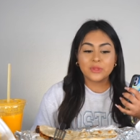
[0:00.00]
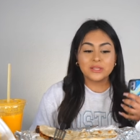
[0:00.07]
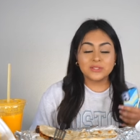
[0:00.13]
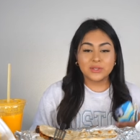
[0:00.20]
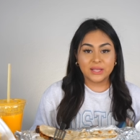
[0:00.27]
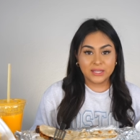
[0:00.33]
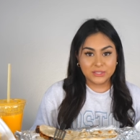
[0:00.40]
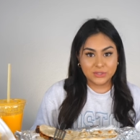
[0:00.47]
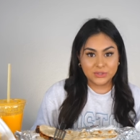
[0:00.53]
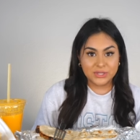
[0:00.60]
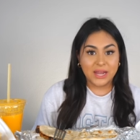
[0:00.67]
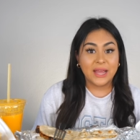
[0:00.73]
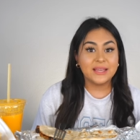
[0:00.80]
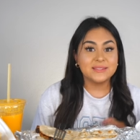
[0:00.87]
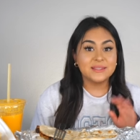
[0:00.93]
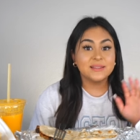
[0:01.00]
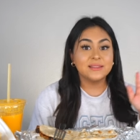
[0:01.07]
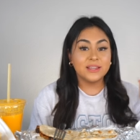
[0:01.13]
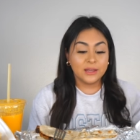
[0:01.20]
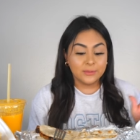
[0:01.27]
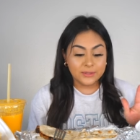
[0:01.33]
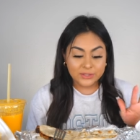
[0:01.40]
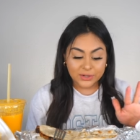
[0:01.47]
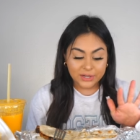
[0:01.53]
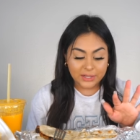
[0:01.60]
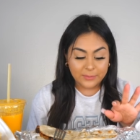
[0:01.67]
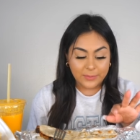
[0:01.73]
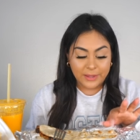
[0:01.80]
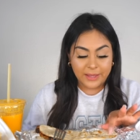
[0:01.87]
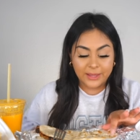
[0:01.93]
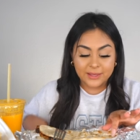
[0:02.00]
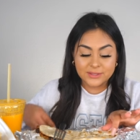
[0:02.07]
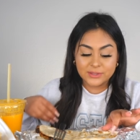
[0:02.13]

So like I told you guys, Liam is already big.